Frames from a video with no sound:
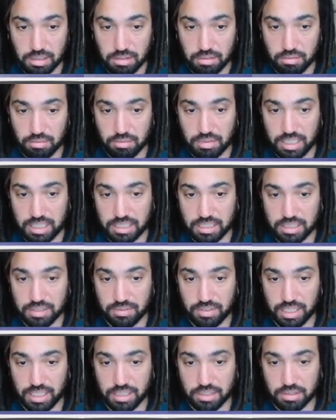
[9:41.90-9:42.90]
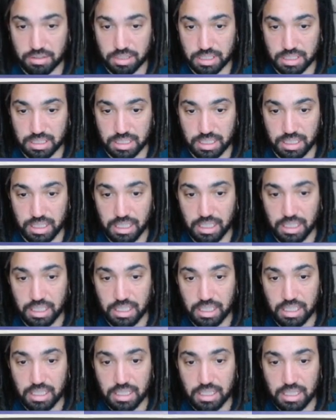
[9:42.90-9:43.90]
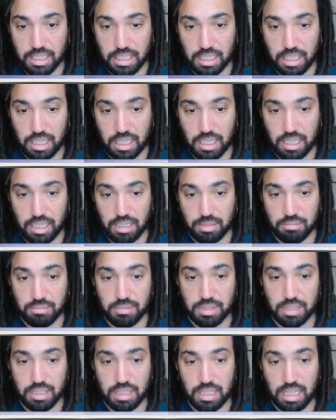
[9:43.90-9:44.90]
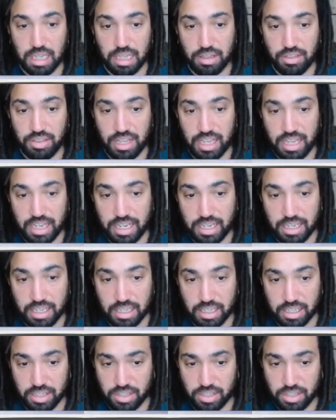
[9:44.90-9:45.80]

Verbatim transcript: relatively interesting. Um, and then